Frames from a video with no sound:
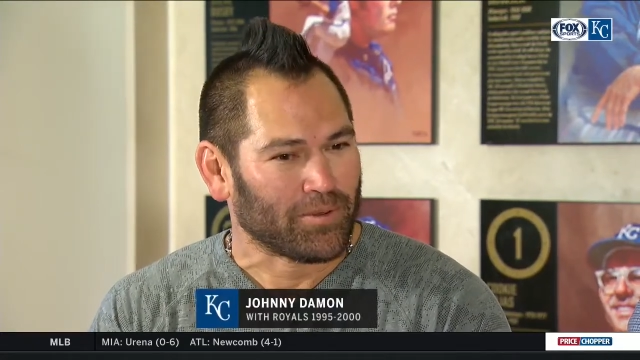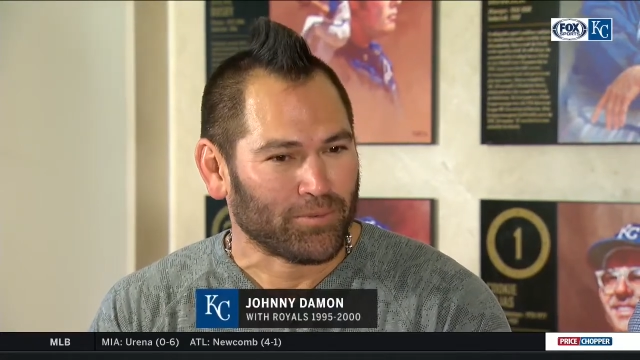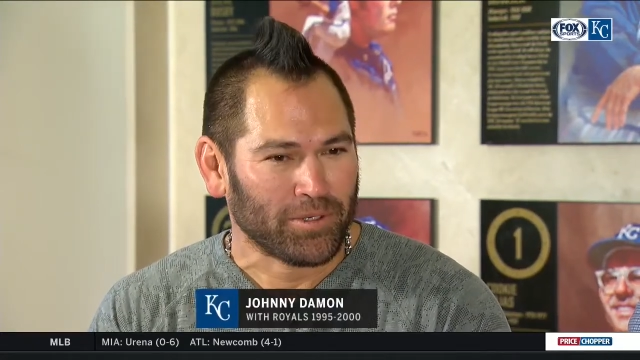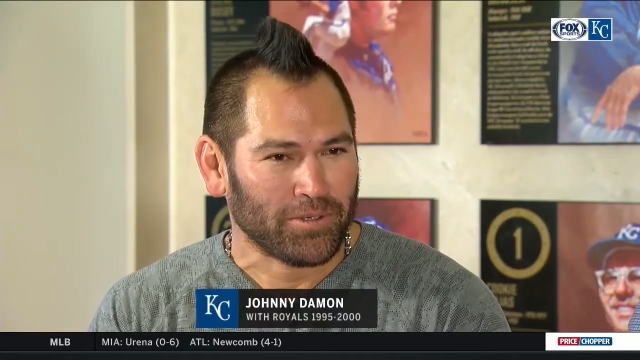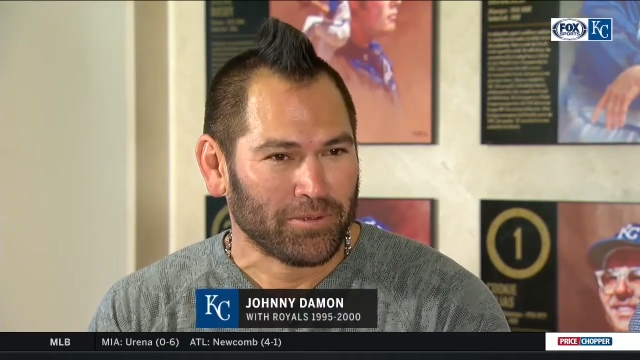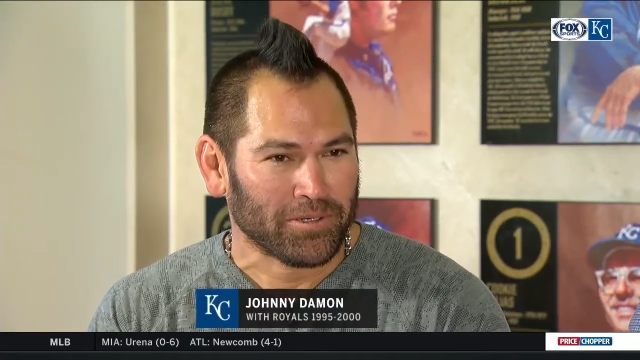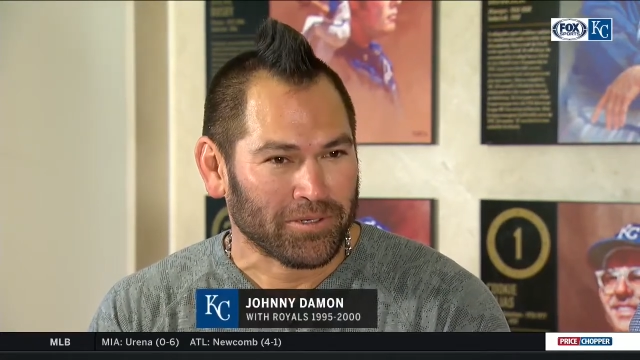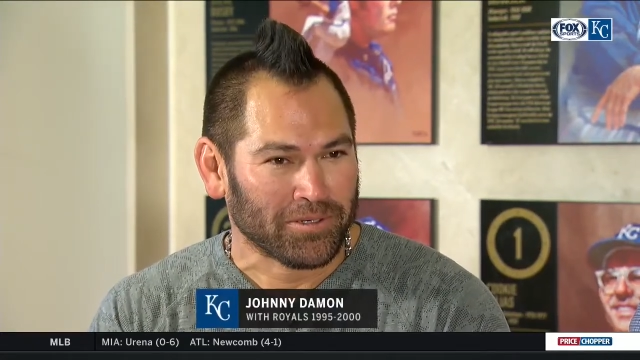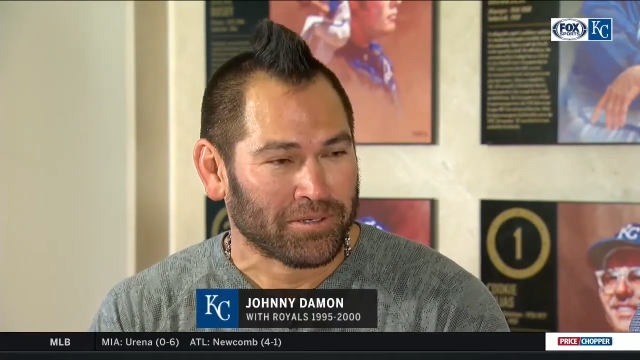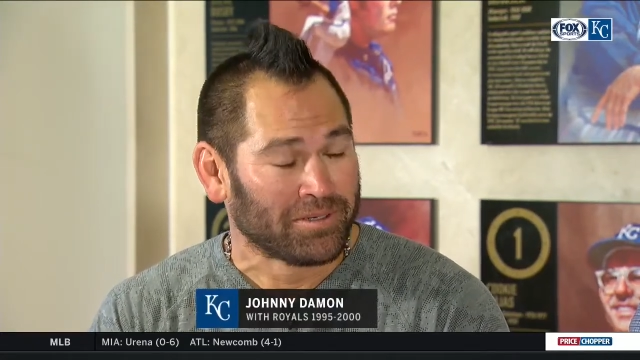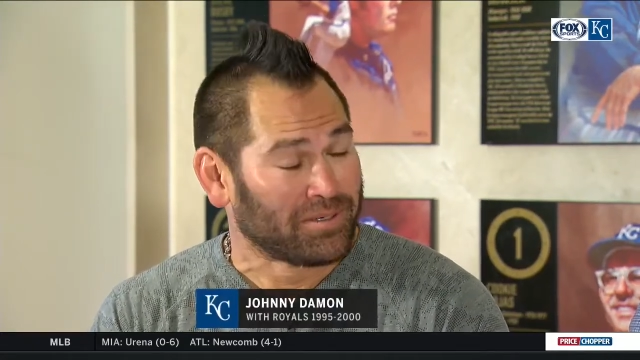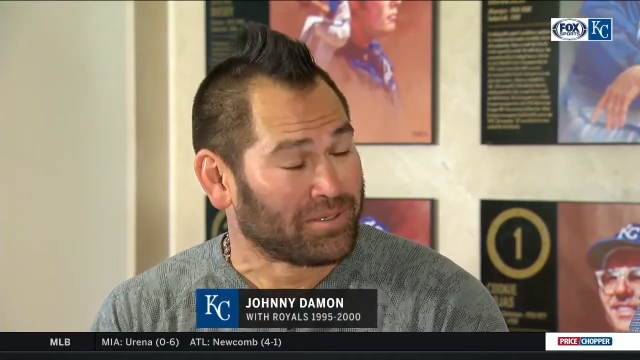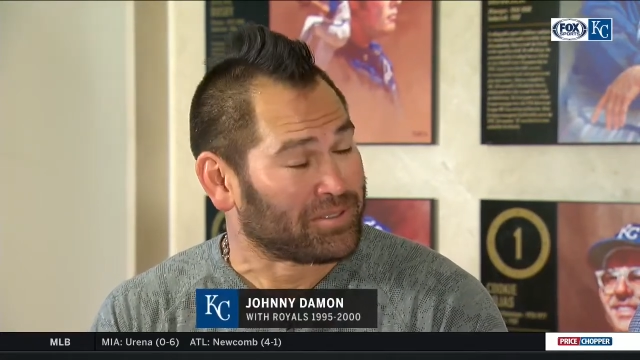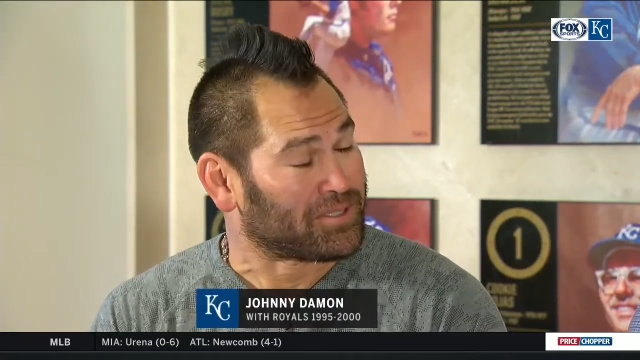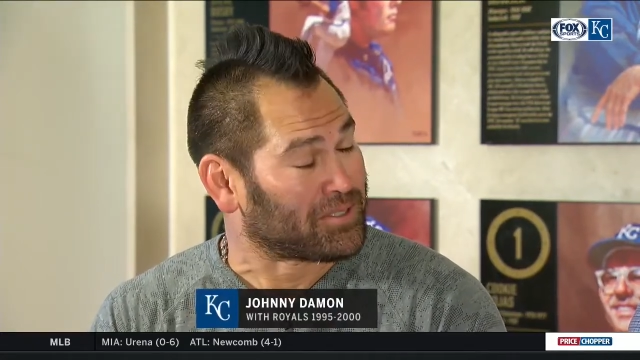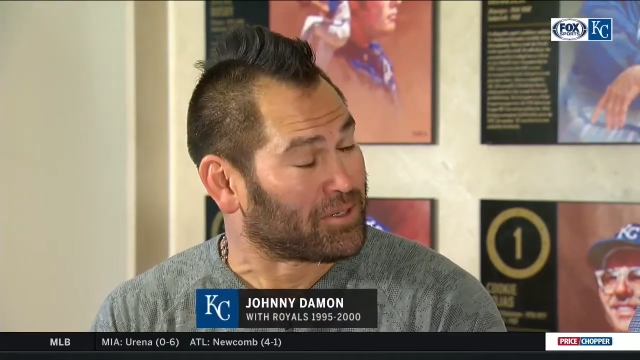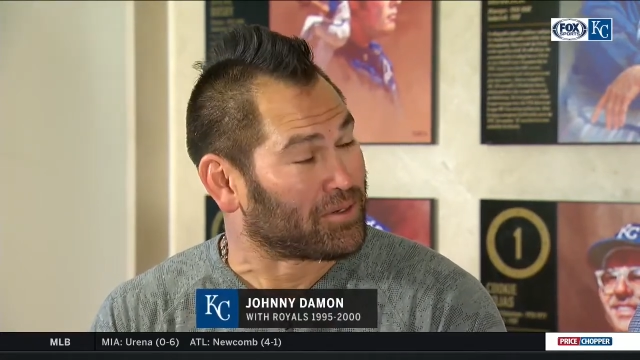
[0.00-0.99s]
we were
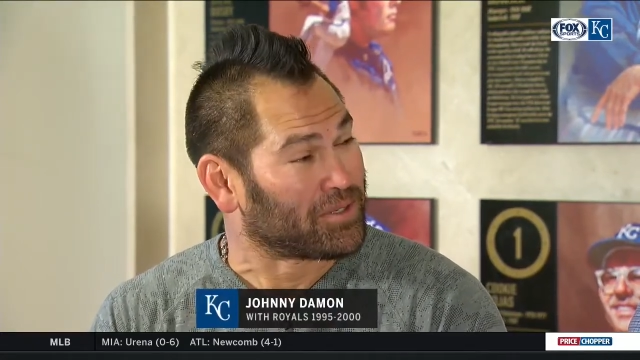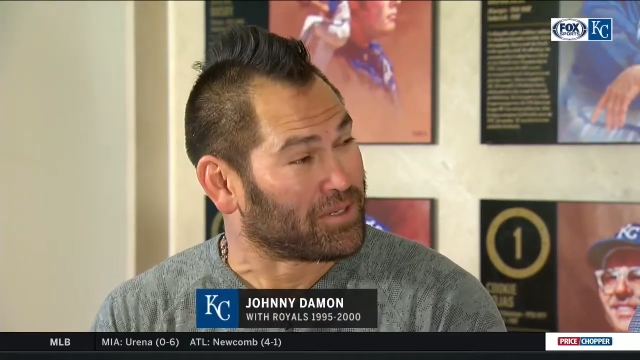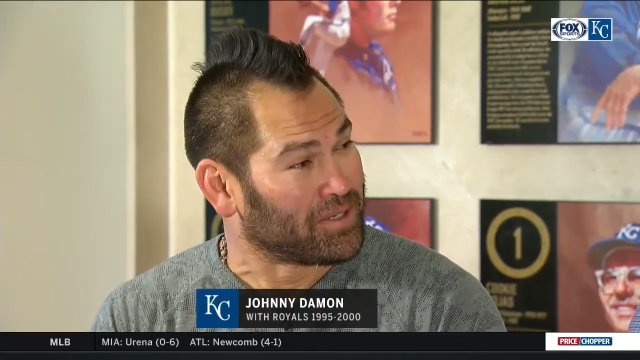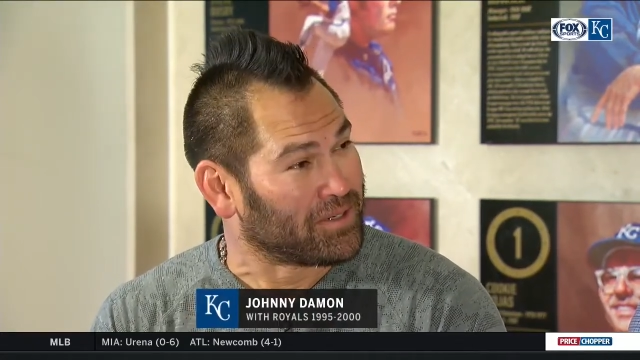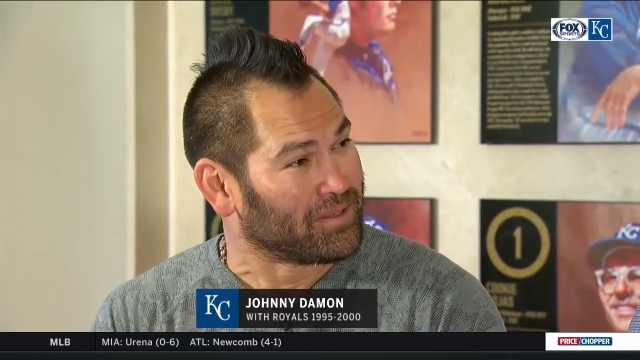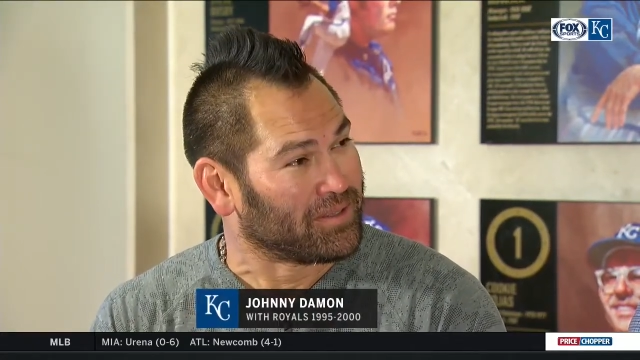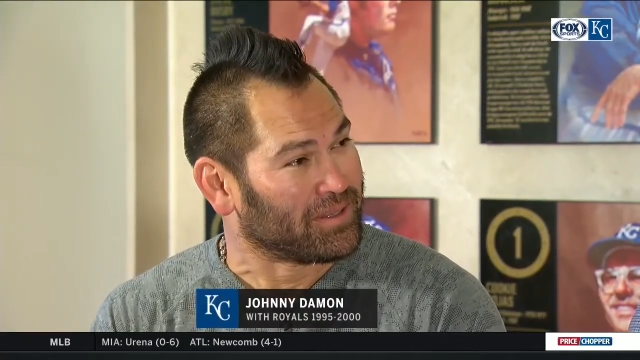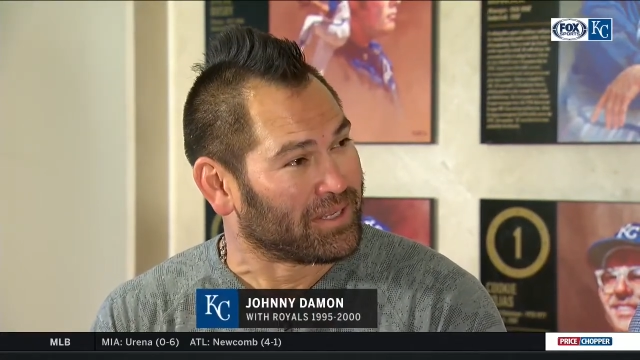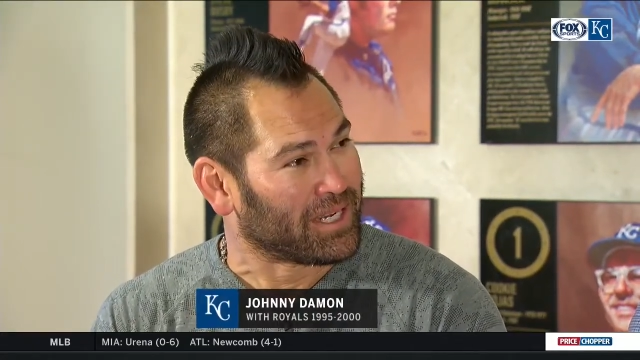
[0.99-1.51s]
so good.